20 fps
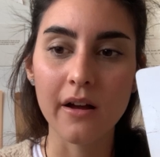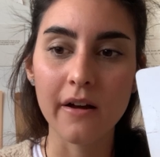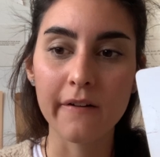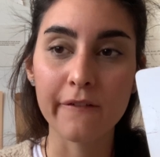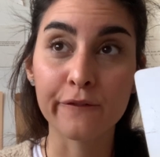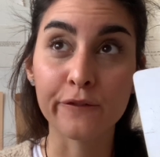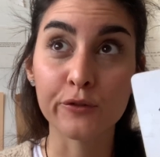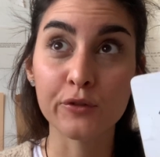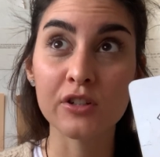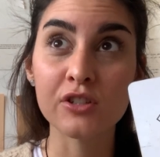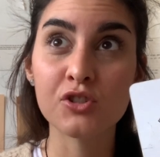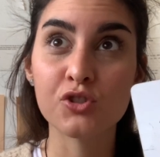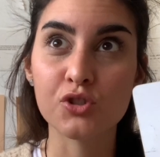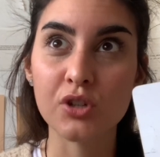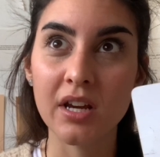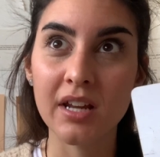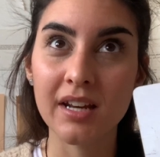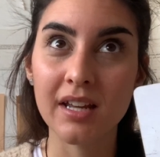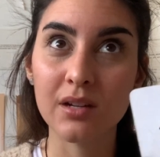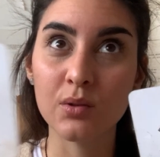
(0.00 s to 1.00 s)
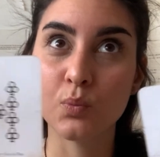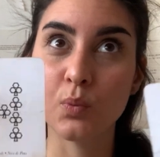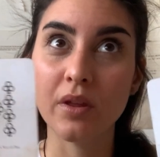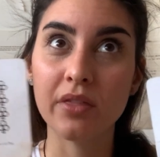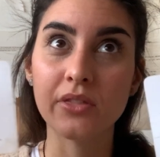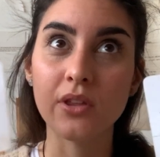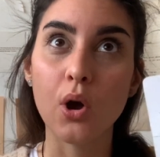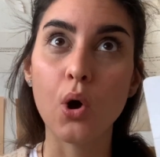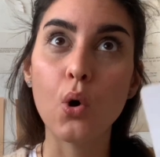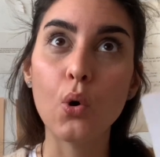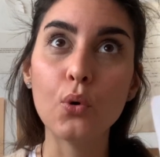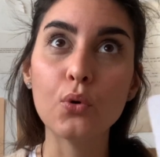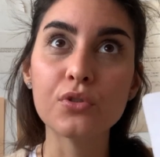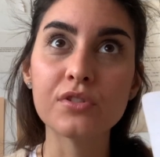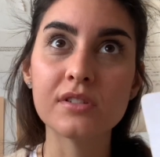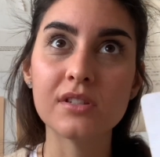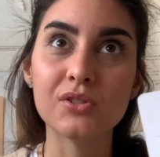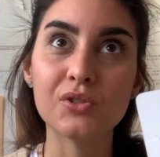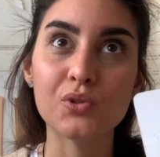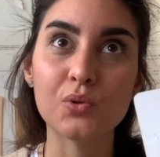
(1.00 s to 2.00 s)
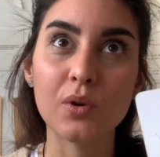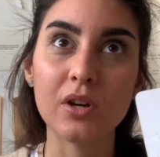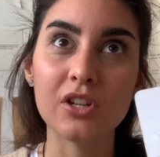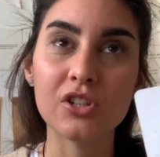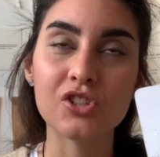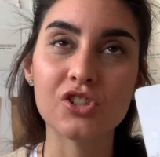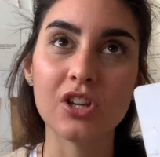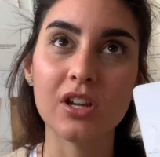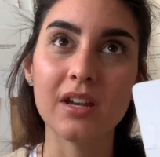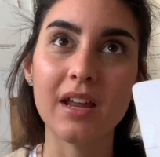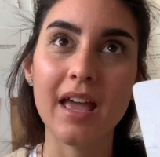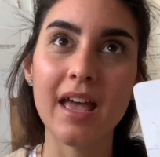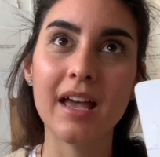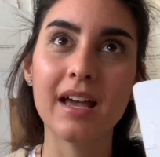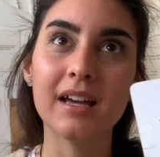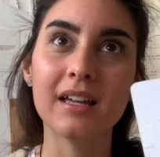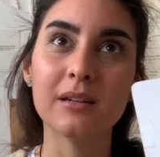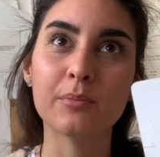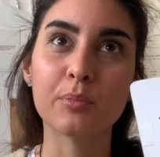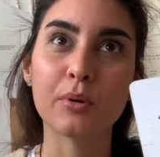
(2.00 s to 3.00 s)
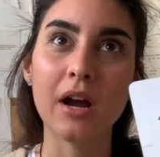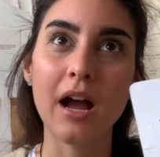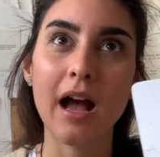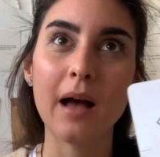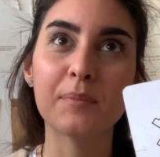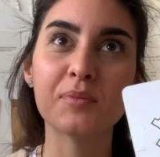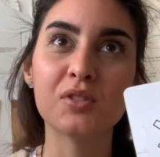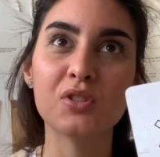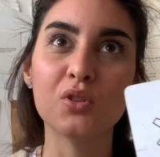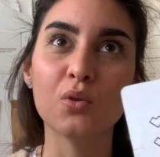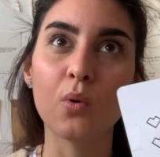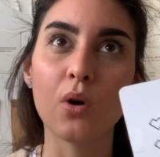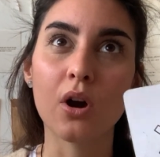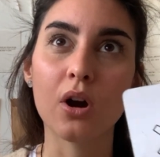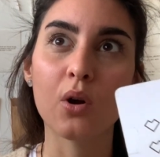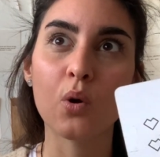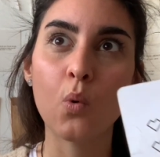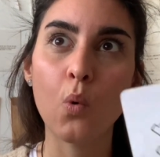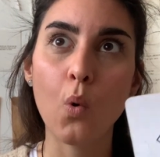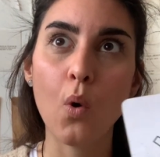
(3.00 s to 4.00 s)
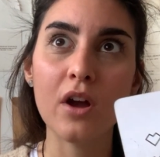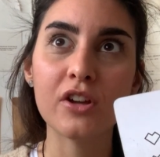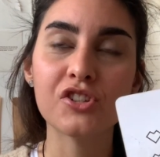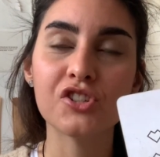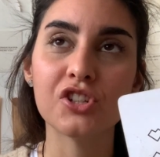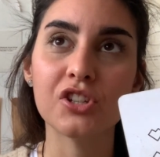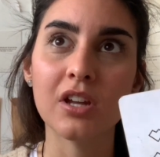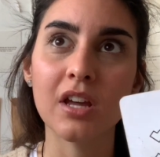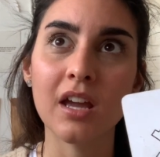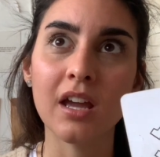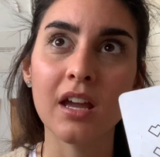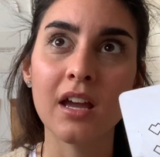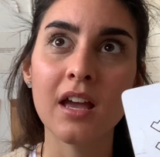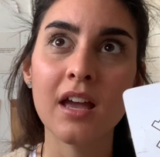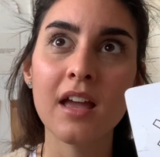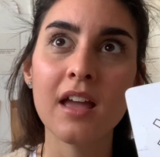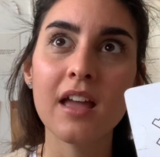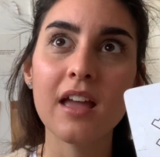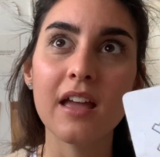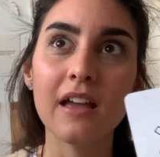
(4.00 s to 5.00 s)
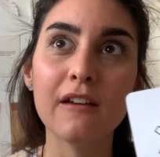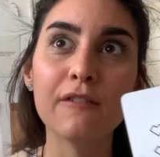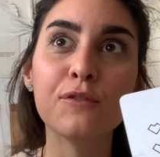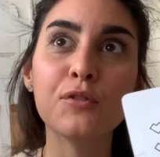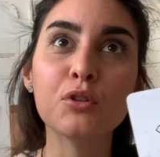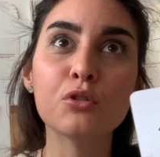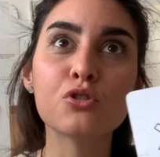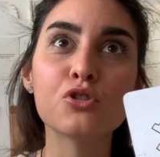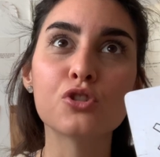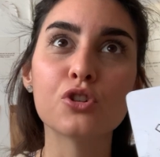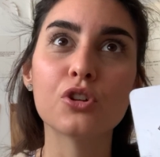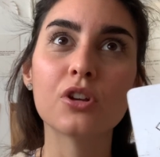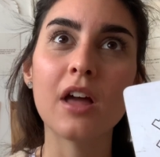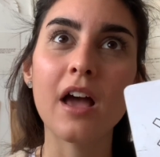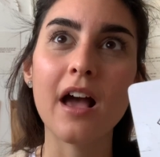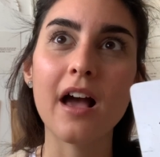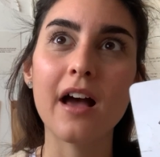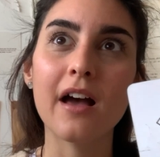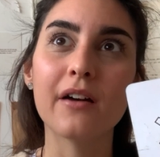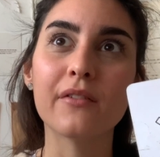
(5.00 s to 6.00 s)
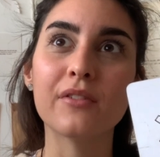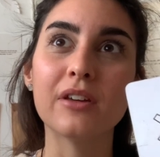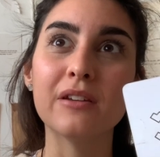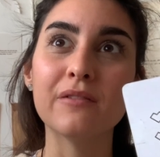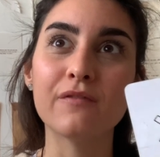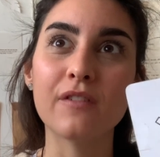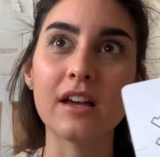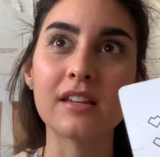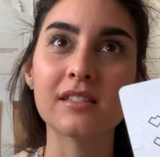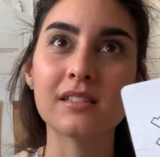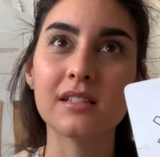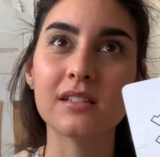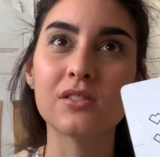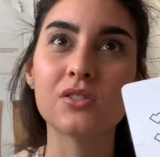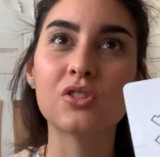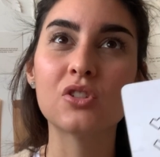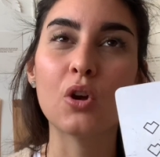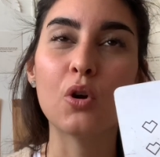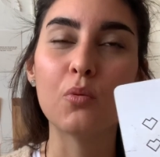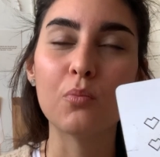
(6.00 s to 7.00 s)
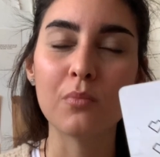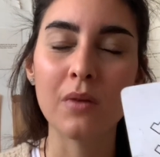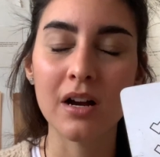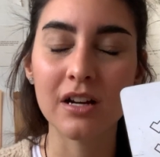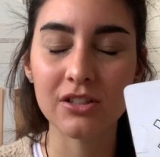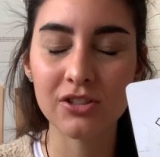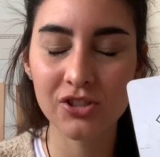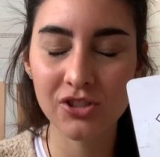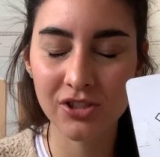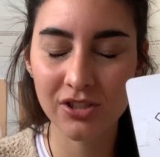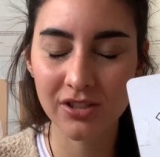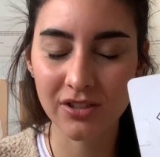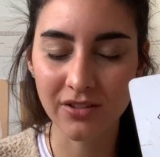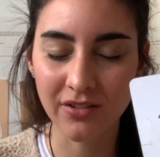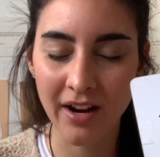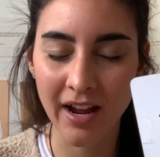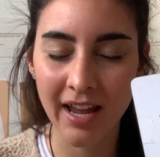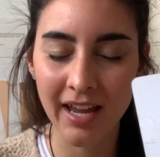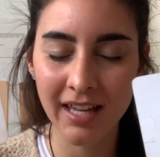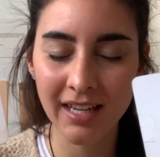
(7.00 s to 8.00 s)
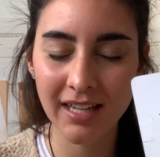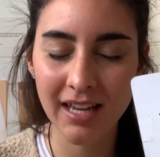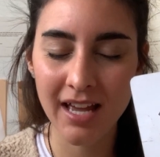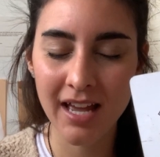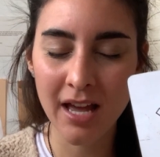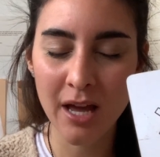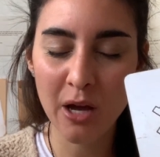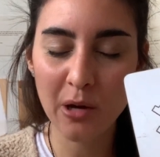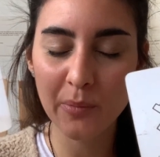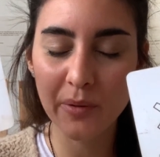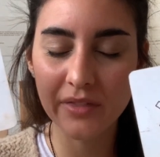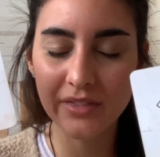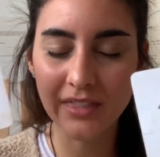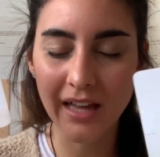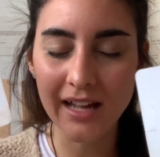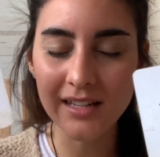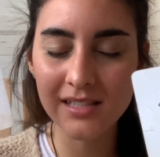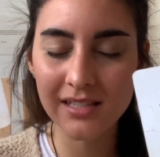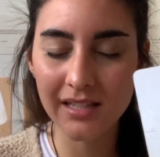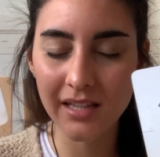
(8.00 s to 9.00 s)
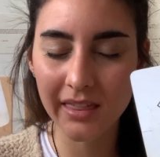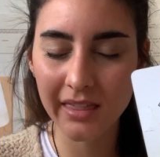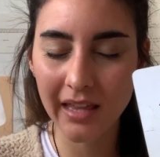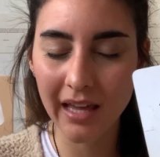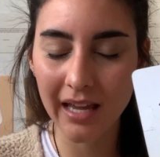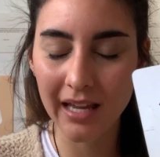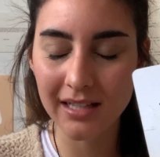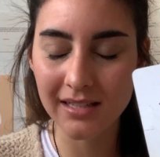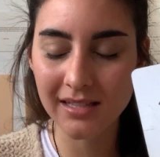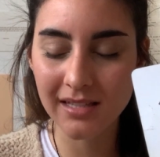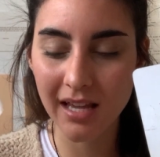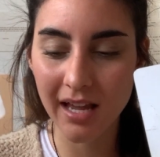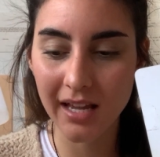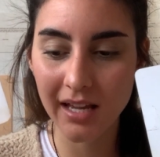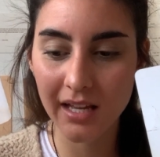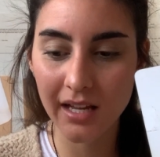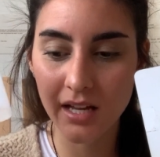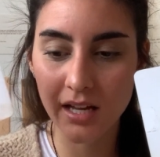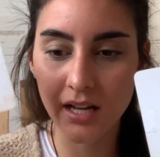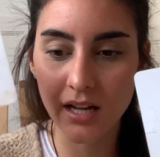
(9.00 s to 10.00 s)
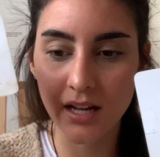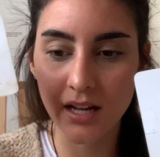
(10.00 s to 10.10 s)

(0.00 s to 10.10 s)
frustrated with the whole situation, and perhaps you are questioning if you should have invested so much, right? But that's the thing. It's like